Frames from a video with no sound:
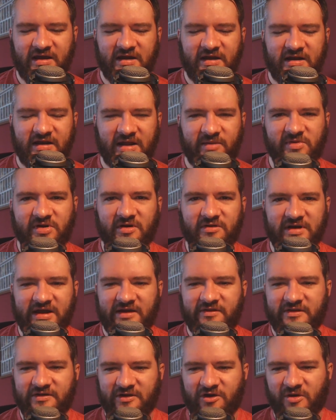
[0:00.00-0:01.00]
let me know down
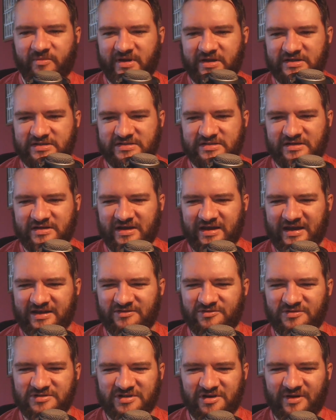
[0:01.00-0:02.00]
in the comments. And
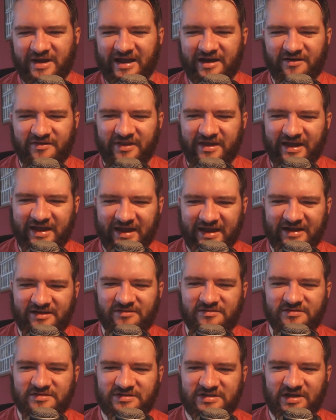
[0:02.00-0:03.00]
also, how the
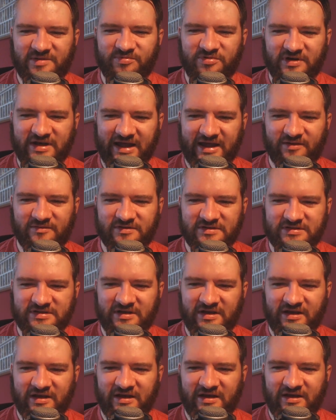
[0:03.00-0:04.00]
hell do you pronounce
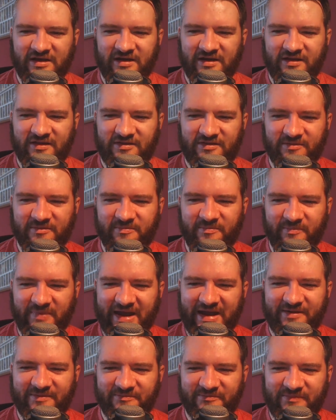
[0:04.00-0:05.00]
the
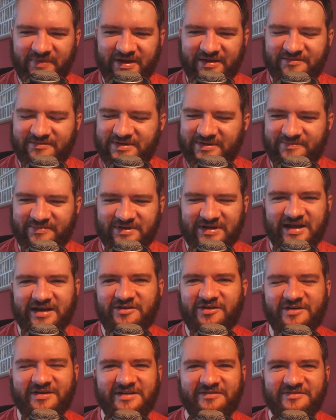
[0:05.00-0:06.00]
I
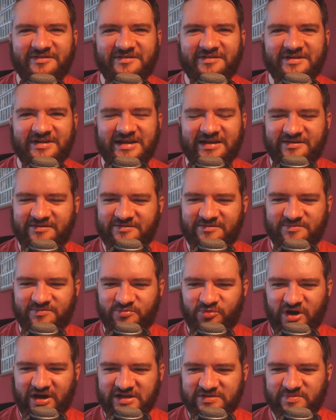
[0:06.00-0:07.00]
can't even, it
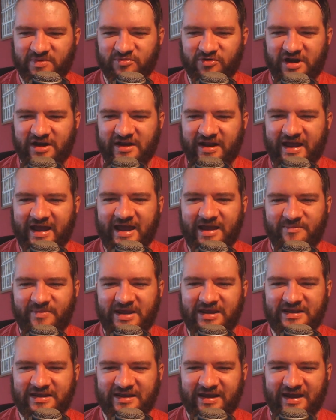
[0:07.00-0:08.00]
breaks my brain.
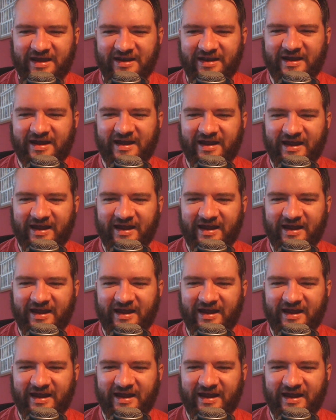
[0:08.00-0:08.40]
Mekaniaek.